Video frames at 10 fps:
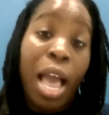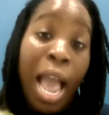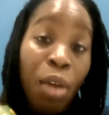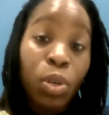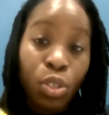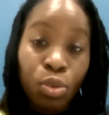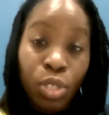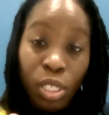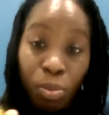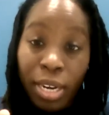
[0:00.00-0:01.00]
I would
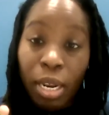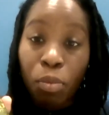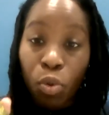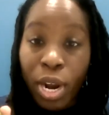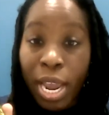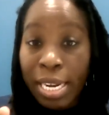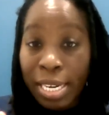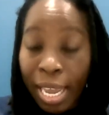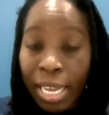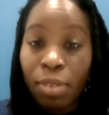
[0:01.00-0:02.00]
use this product more at
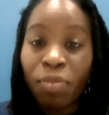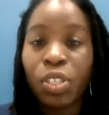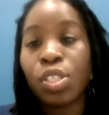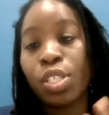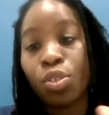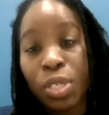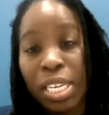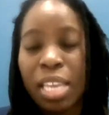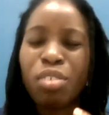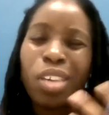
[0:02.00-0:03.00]
night versus during
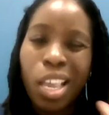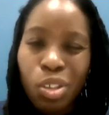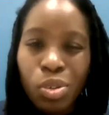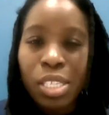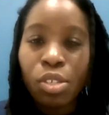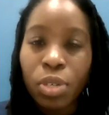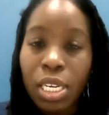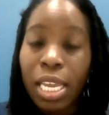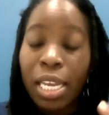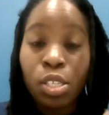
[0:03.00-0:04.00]
the day. You can use it during
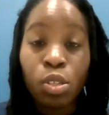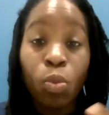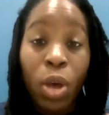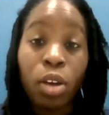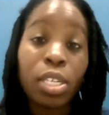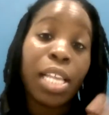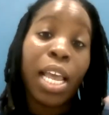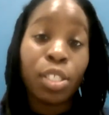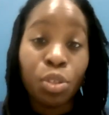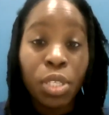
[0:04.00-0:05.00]
the day as well, because
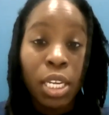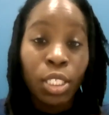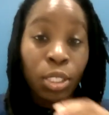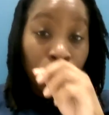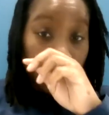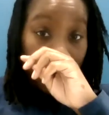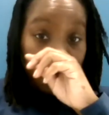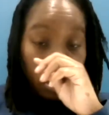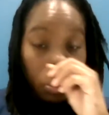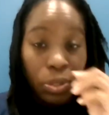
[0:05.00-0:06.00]
I do take two
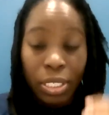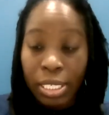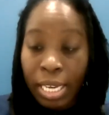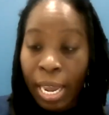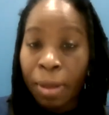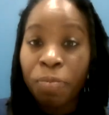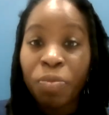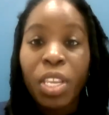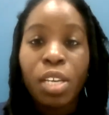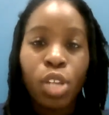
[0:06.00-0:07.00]
showers during the day.
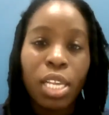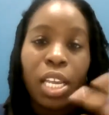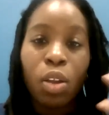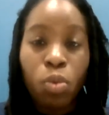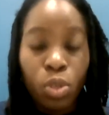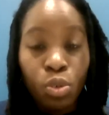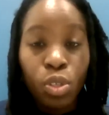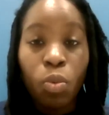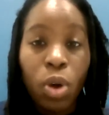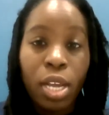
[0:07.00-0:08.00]
So I take
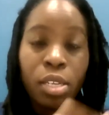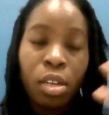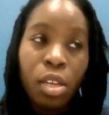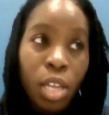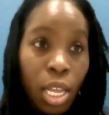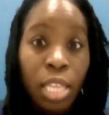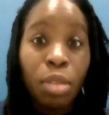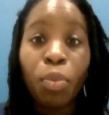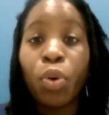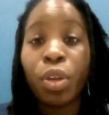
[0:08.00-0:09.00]
usually one in
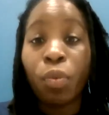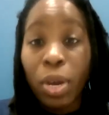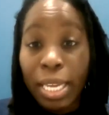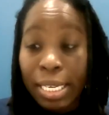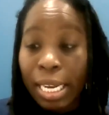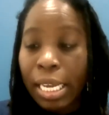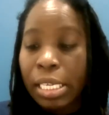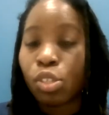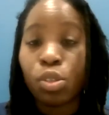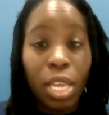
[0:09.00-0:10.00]
the morning, one at
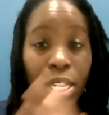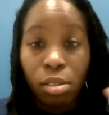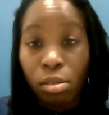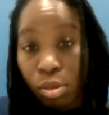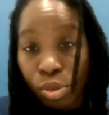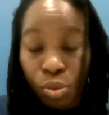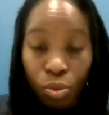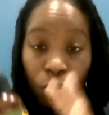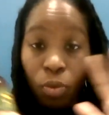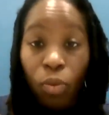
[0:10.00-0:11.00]
night. So that's
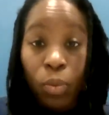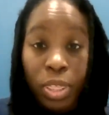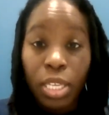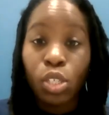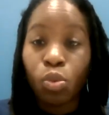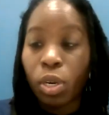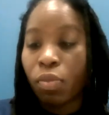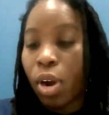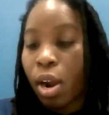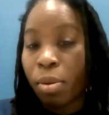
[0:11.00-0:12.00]
within a
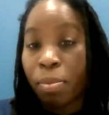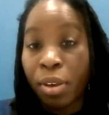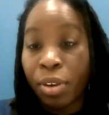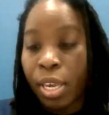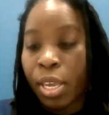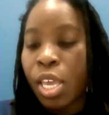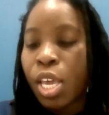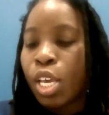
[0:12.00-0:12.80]
24-hour period.